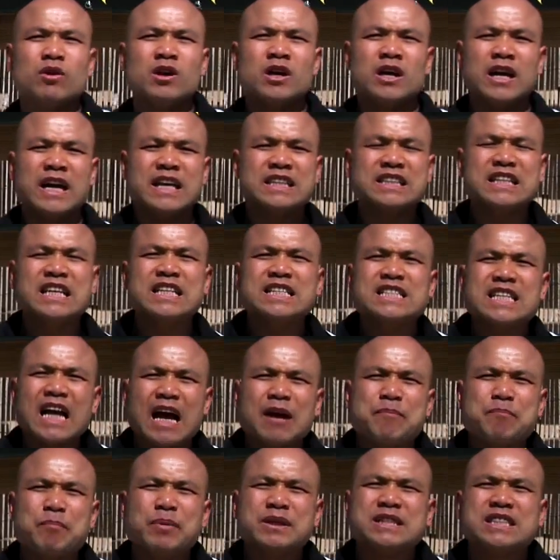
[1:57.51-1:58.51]
It's
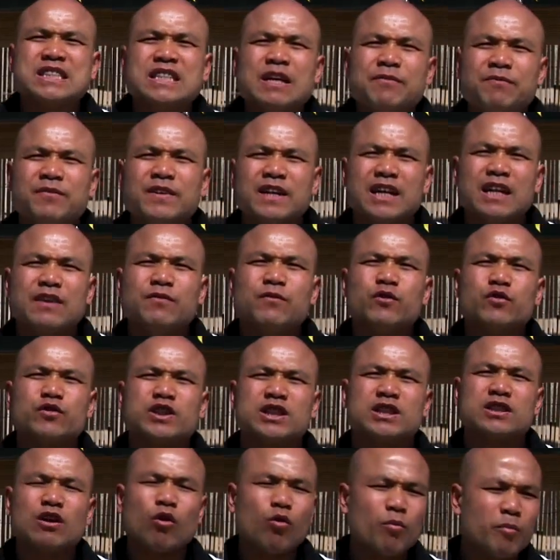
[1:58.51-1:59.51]
designed specifically for
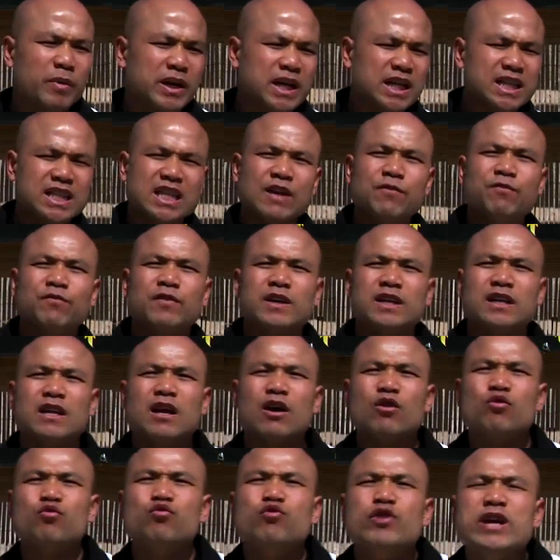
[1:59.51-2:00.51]
so many different
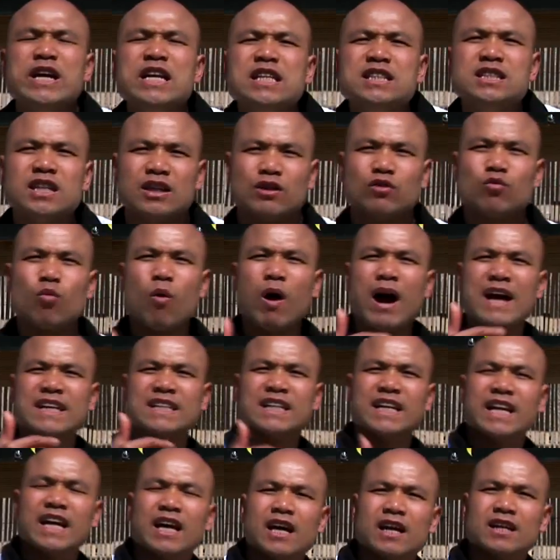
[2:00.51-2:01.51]
reasons why they're
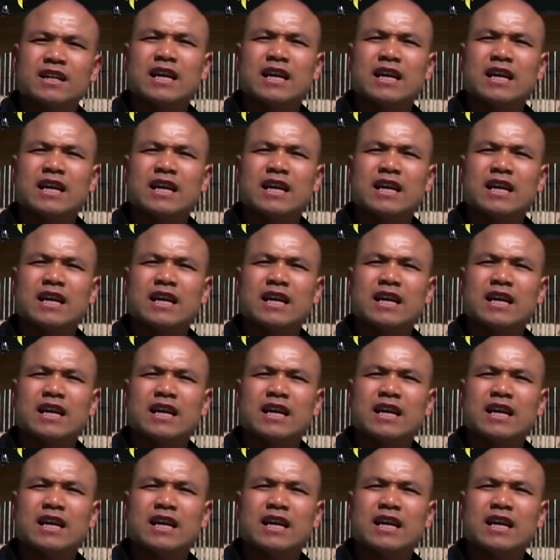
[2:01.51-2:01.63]
there. They